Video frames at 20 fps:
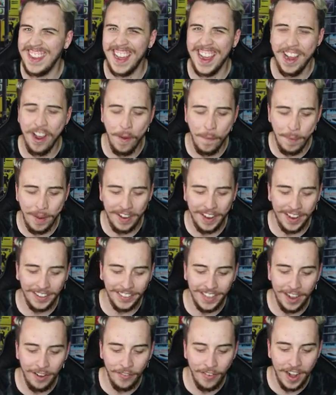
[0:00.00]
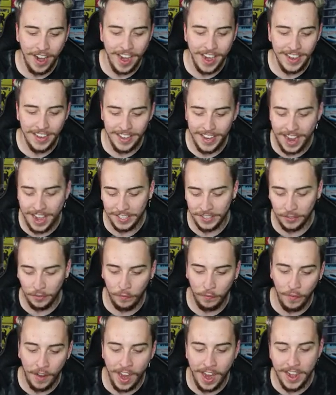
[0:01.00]
I hope I got that right. Yes,
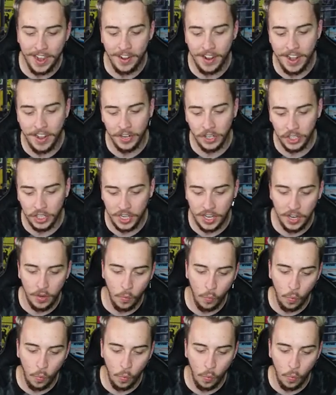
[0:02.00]
Fire Energy,